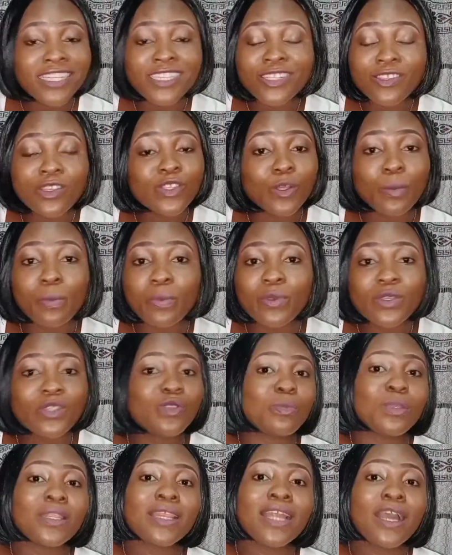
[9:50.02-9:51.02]
it's not
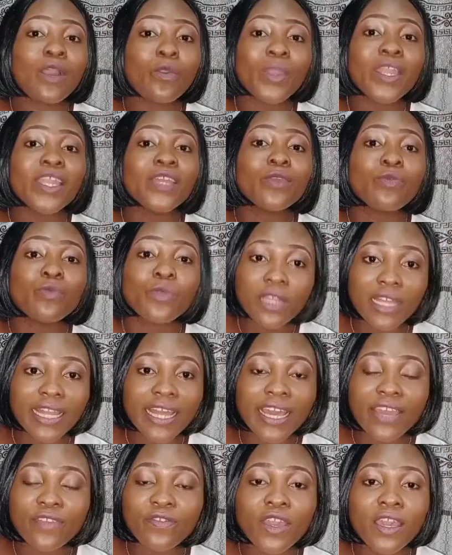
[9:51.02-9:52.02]
supposed to be that way. In
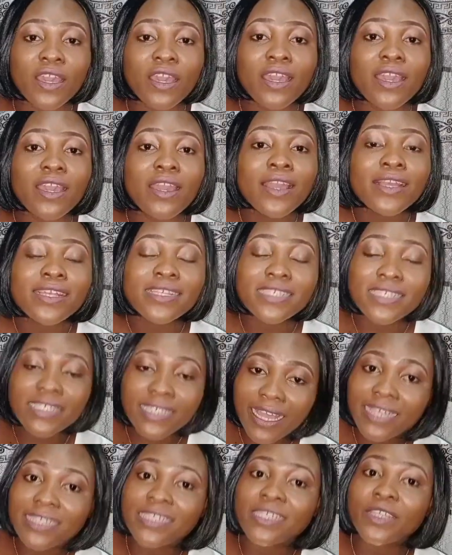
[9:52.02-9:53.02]
real life,
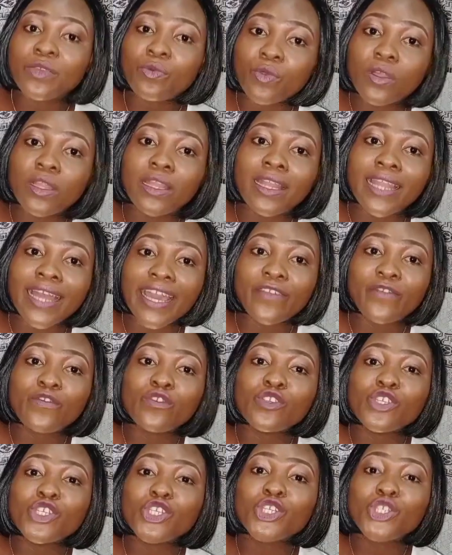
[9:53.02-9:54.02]
sex in real
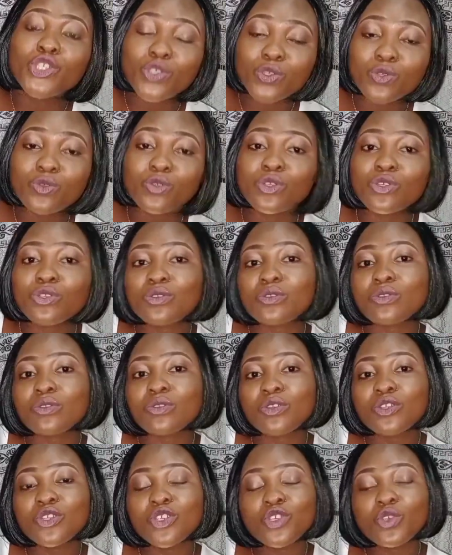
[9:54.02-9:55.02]
life should
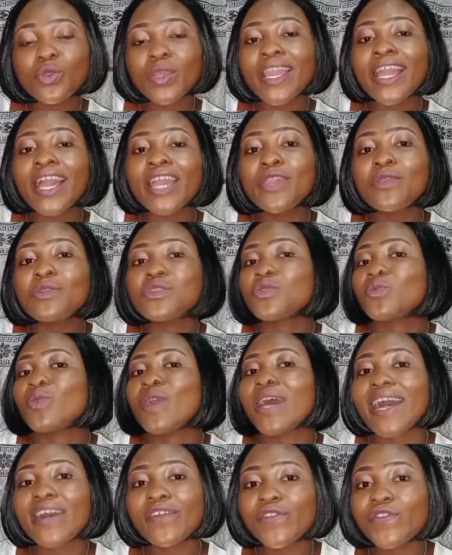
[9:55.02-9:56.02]
trigger you
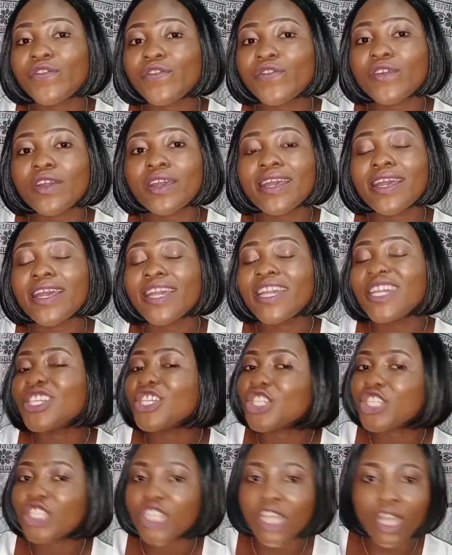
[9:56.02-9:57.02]
to have
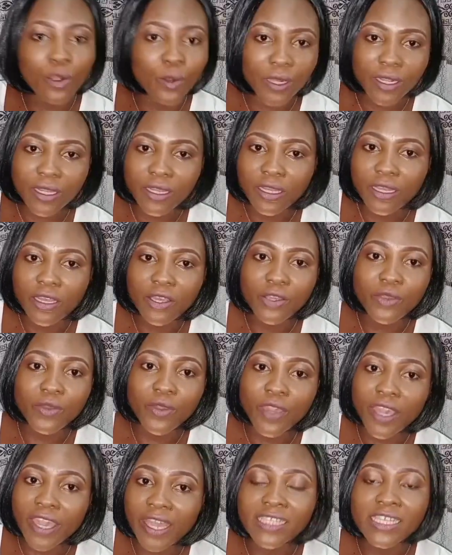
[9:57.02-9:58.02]
a shower.
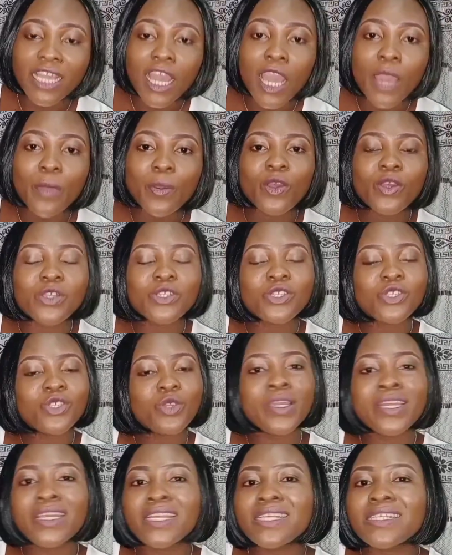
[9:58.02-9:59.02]
You get,
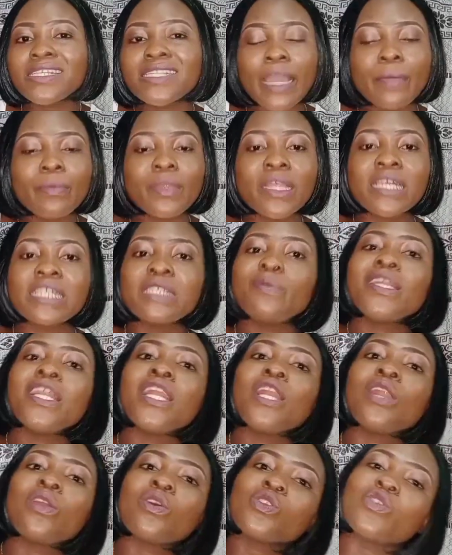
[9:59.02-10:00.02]
because during this time
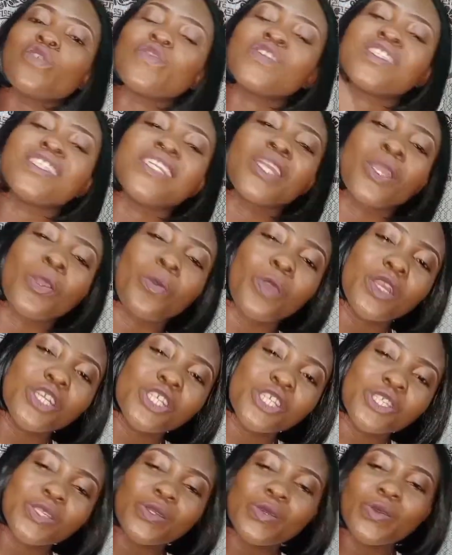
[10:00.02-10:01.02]
there's been a lot of
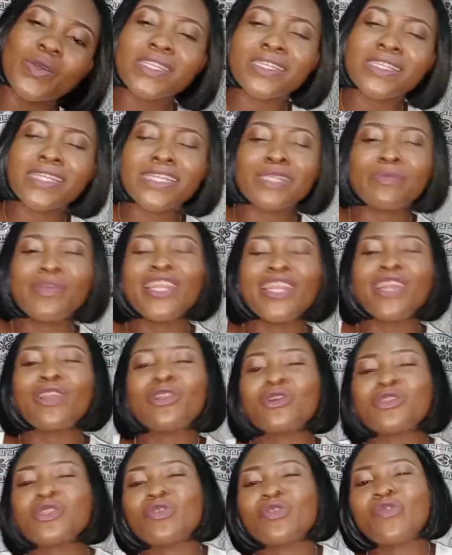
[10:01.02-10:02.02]
secretions, there's
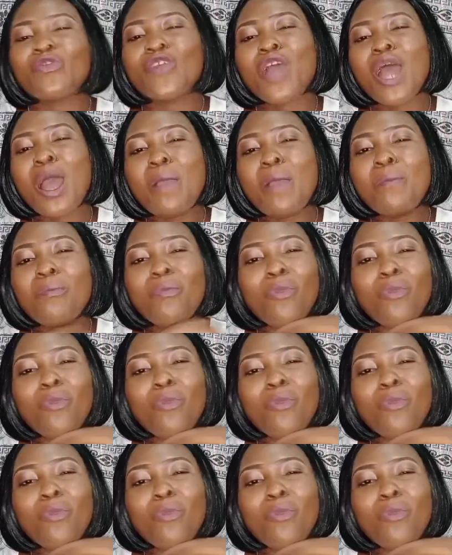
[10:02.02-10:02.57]
been a lot of